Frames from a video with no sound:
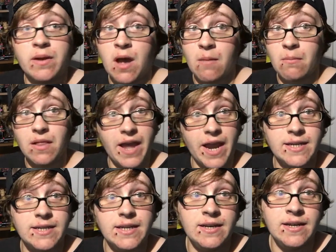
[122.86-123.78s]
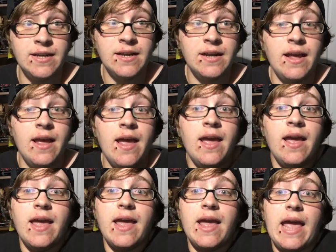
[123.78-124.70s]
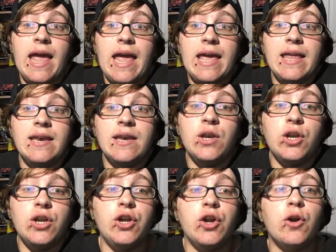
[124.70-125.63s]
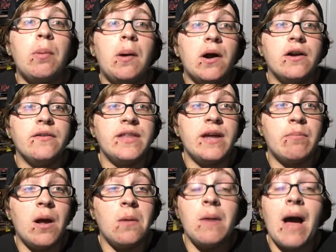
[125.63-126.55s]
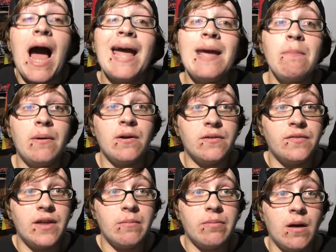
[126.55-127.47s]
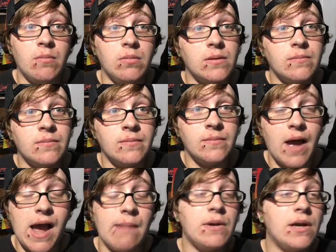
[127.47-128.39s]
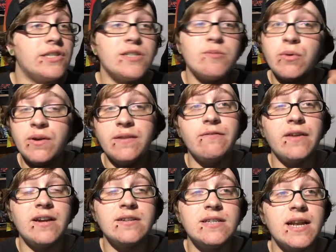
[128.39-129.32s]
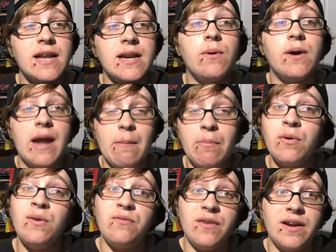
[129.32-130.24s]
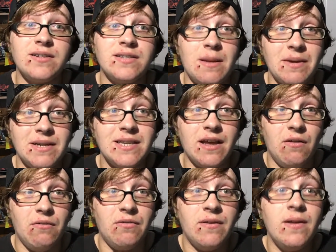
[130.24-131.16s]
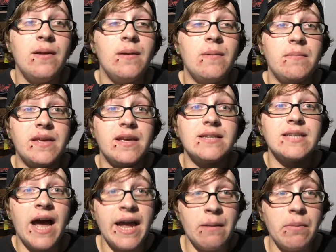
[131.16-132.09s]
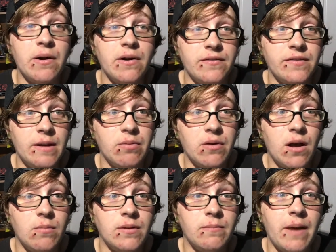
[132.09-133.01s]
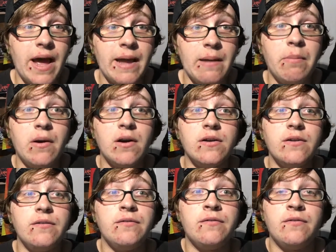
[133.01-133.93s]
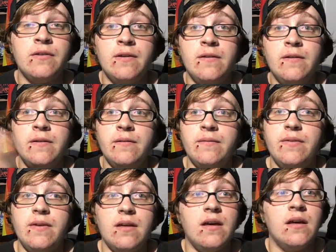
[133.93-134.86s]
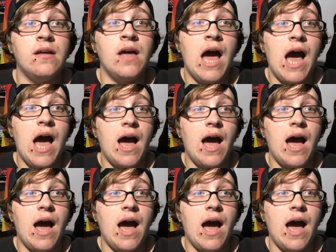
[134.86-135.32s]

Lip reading: or become elected, and you're part of that problem. I am part of that problem. I'm not just pointing fingers at anyone, I'm pointing fingers at myself, because I am part of that problem. I am part of the